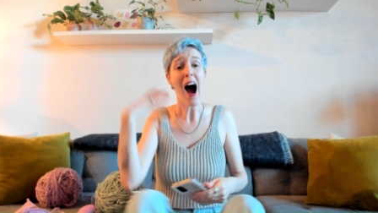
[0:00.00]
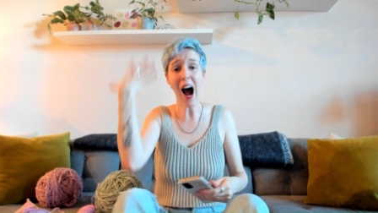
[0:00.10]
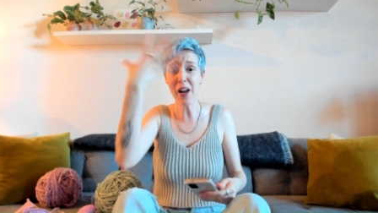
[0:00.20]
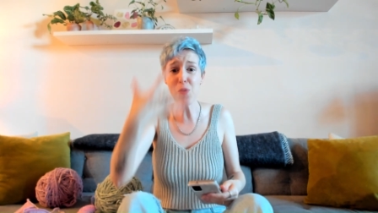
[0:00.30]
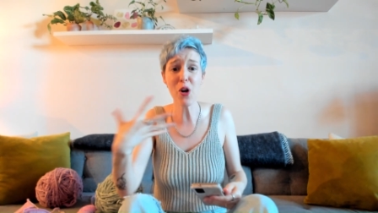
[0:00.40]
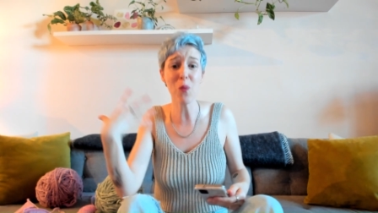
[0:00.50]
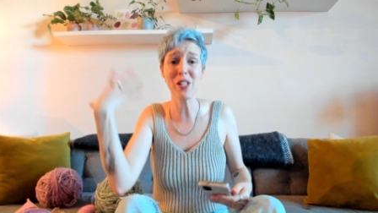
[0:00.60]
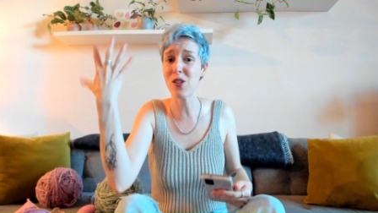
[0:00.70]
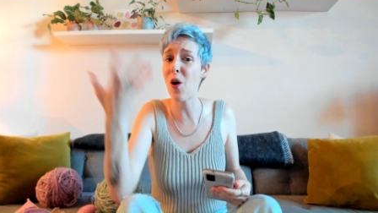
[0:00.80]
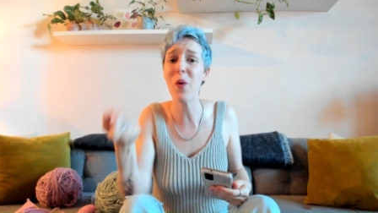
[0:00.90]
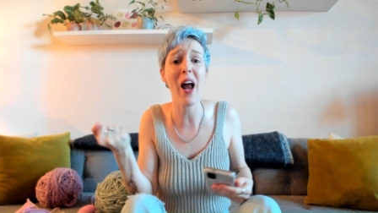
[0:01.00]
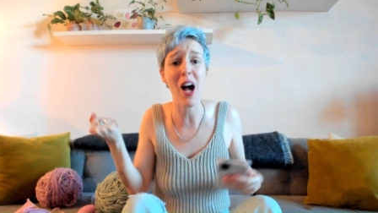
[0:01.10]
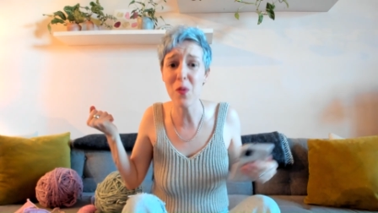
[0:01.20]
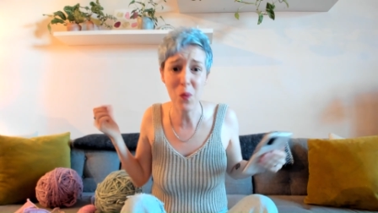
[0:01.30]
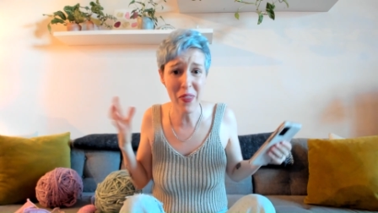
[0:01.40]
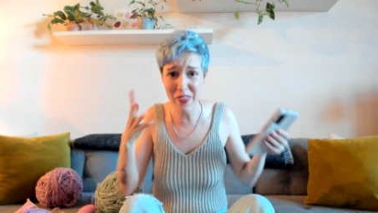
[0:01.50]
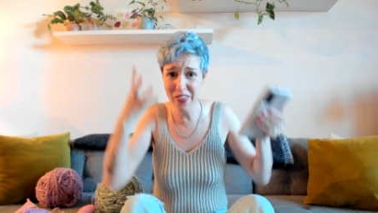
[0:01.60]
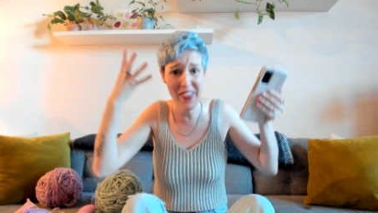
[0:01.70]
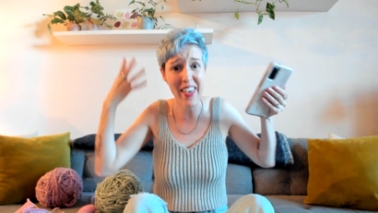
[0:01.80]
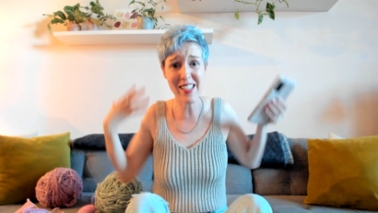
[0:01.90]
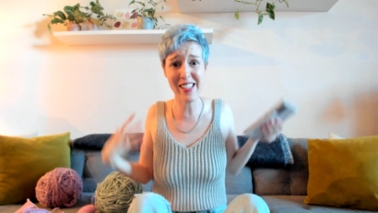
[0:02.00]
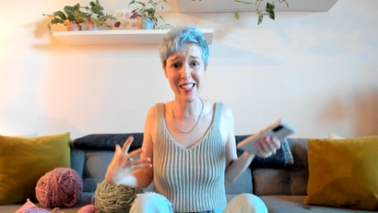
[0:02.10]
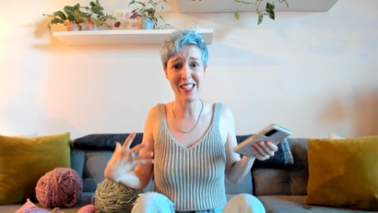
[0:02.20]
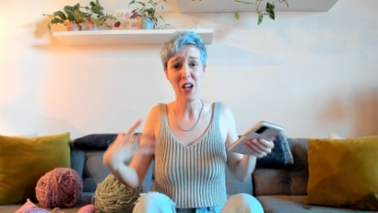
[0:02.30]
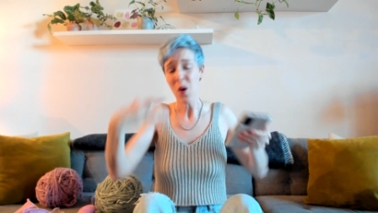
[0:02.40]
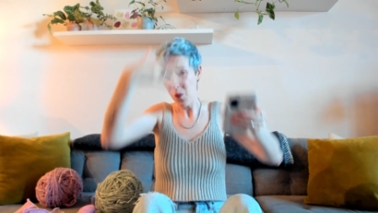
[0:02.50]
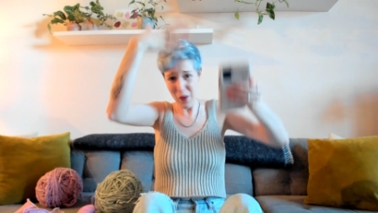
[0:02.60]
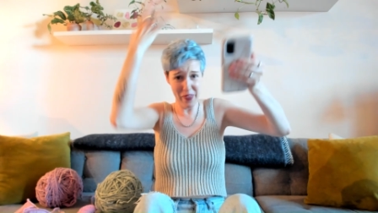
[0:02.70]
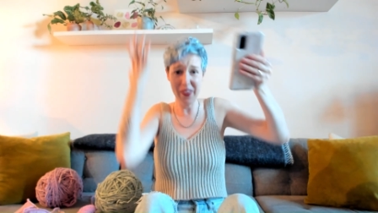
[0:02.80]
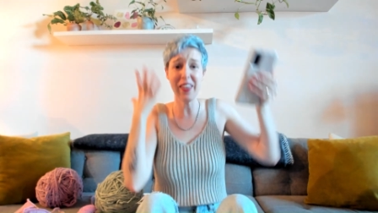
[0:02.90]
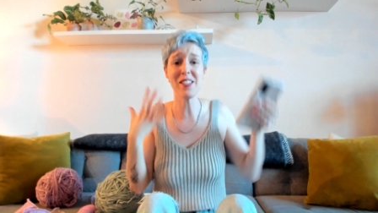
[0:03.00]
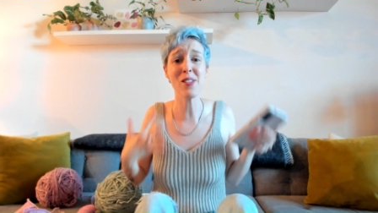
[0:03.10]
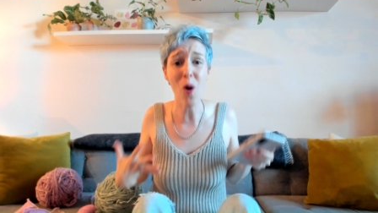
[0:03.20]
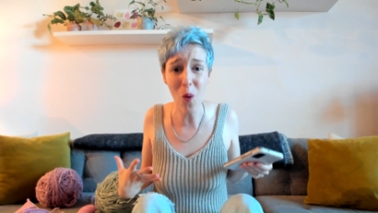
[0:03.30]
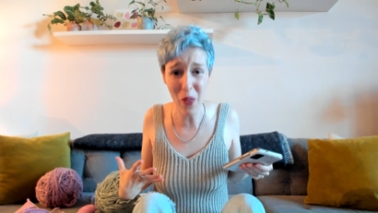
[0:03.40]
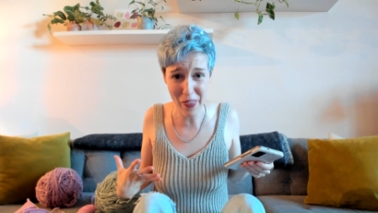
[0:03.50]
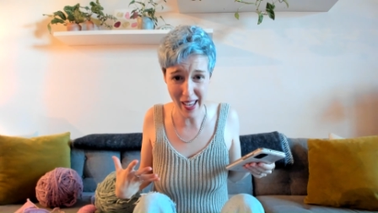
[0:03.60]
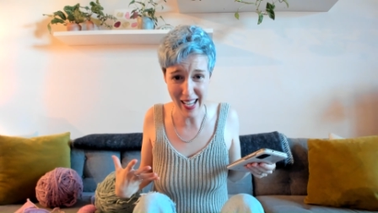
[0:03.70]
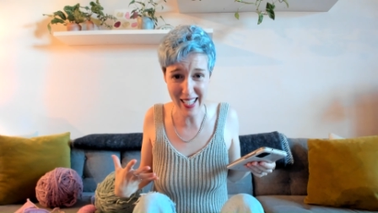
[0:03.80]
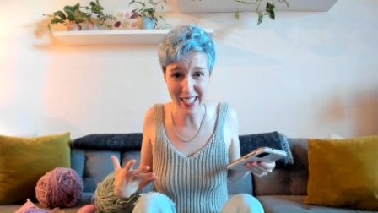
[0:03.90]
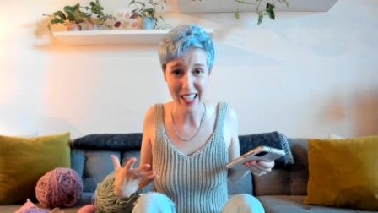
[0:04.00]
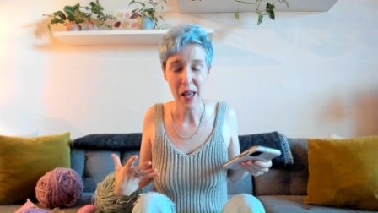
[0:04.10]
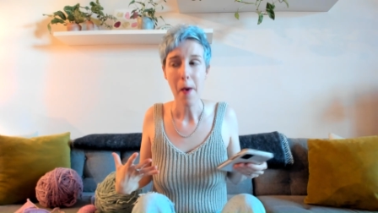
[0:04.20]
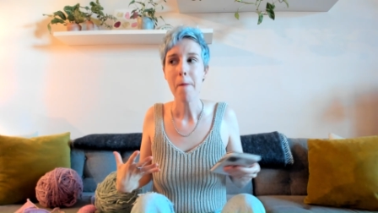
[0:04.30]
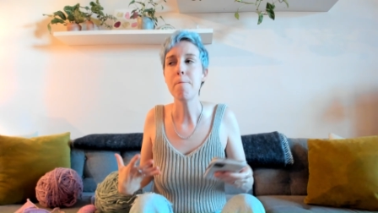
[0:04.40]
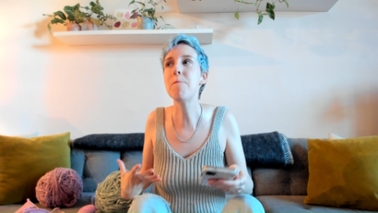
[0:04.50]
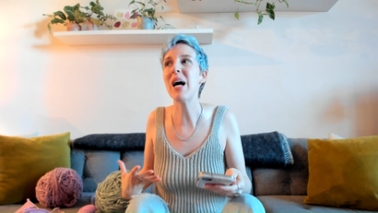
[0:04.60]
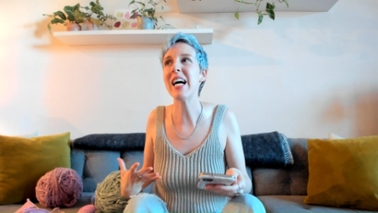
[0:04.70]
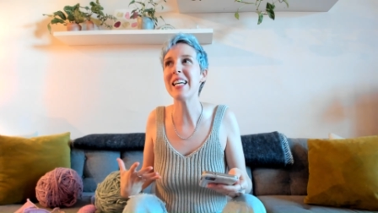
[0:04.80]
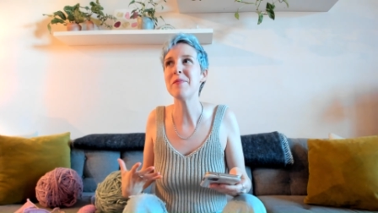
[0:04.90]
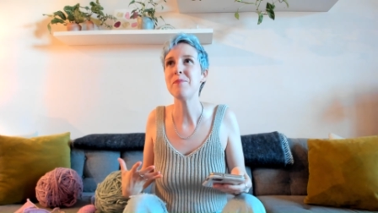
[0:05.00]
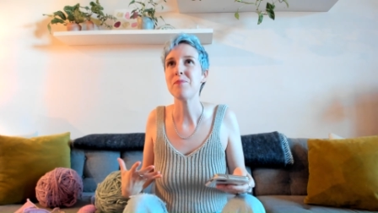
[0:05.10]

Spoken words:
I don't know what's going on with this whole thing, but